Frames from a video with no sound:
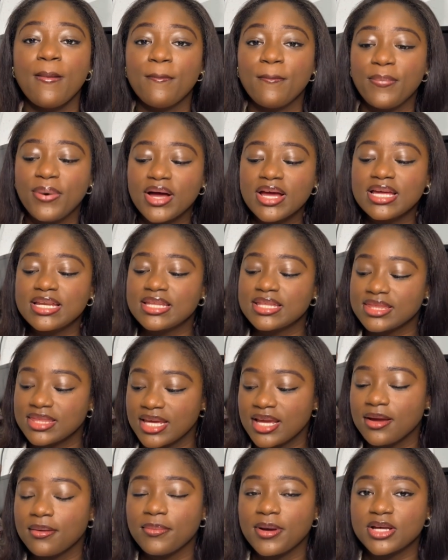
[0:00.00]
But the
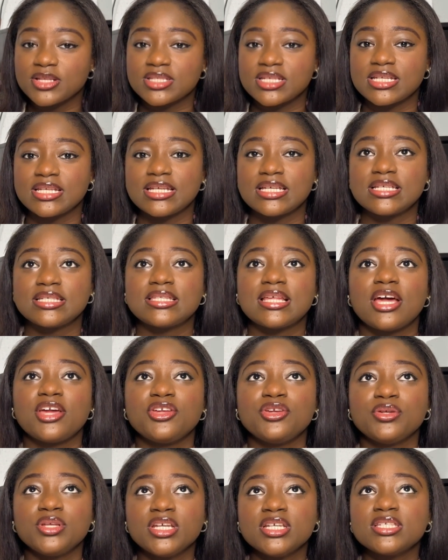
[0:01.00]
thing about it is that
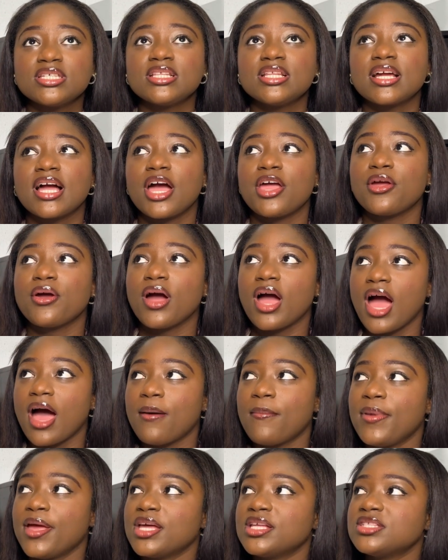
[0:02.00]
you need to look at your
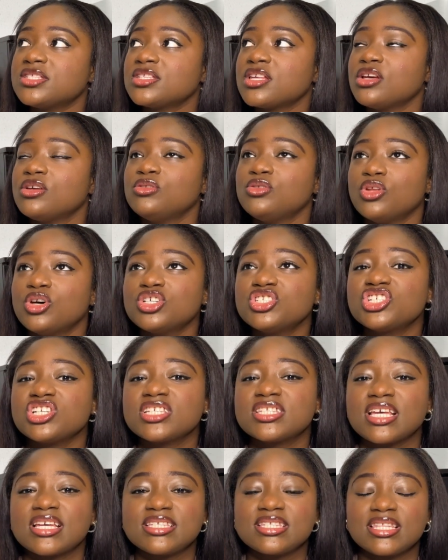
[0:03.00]
habits not
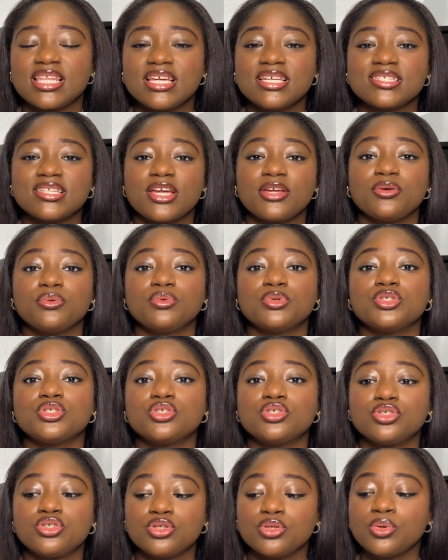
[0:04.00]
just as things that you want
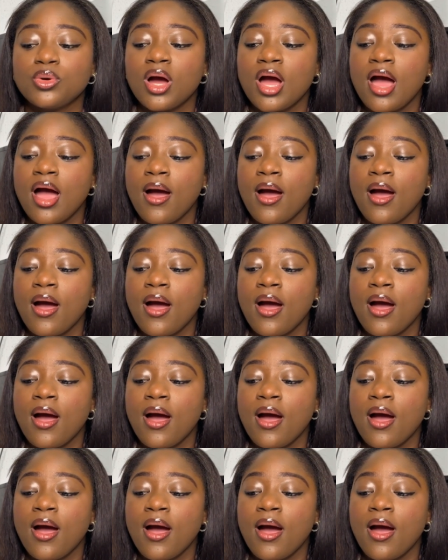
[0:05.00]
to do,